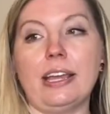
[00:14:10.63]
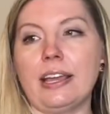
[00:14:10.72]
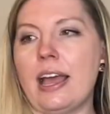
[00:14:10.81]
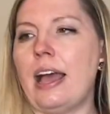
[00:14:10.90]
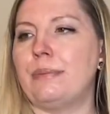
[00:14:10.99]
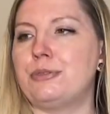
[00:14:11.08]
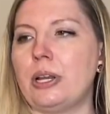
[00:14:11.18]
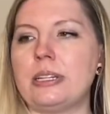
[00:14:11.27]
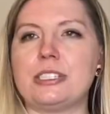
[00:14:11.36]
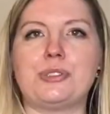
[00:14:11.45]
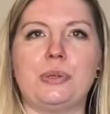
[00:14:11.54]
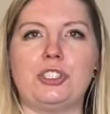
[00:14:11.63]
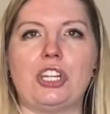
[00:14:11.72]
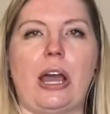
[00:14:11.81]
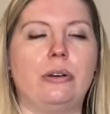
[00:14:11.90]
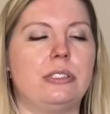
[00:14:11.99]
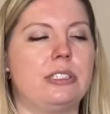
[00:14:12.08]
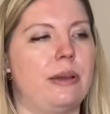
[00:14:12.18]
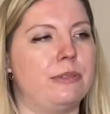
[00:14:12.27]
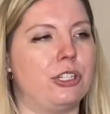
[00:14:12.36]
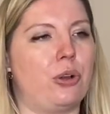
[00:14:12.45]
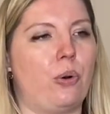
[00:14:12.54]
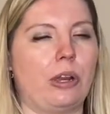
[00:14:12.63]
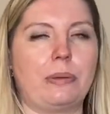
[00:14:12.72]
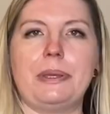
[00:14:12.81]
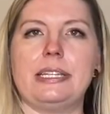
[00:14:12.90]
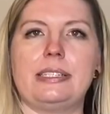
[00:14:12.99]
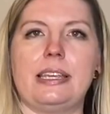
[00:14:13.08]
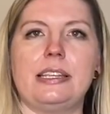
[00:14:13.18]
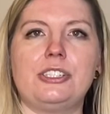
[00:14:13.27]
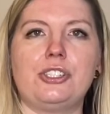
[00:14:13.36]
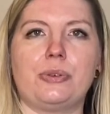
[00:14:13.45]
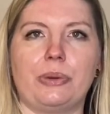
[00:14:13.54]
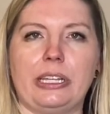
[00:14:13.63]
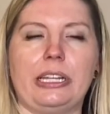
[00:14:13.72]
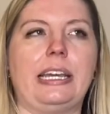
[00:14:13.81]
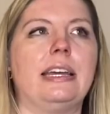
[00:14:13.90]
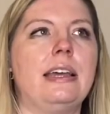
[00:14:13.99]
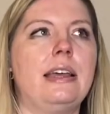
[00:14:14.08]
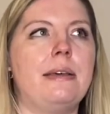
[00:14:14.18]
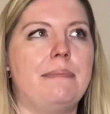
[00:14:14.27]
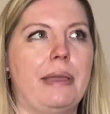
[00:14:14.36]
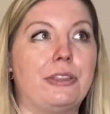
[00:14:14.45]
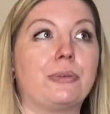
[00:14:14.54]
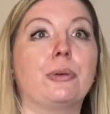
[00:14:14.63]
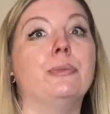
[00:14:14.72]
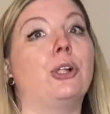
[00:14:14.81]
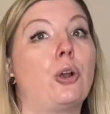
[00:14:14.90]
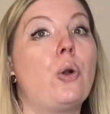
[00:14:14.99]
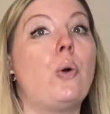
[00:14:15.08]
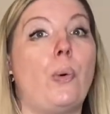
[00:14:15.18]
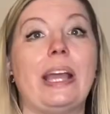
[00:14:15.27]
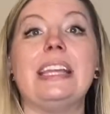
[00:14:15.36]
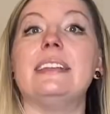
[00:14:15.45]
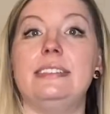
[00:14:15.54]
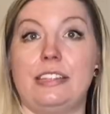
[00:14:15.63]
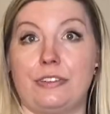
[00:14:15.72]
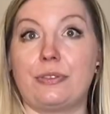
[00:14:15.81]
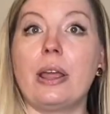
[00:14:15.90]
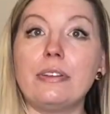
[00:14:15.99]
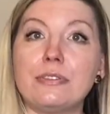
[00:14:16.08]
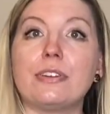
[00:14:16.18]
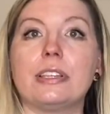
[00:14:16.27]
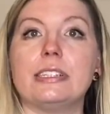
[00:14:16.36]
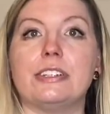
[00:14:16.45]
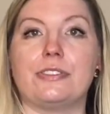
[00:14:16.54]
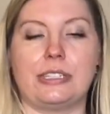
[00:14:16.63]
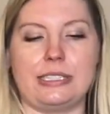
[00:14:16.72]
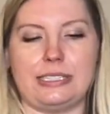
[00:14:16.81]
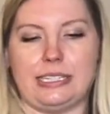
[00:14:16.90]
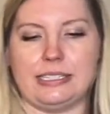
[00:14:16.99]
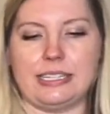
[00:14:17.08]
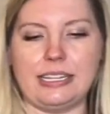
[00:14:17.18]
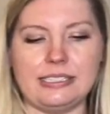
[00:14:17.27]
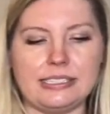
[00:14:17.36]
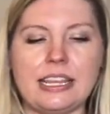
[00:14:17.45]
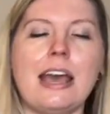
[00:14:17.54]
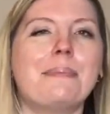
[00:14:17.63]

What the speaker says: I'm trying to switch out some decor pieces to really make the room look quite different for the different seasons.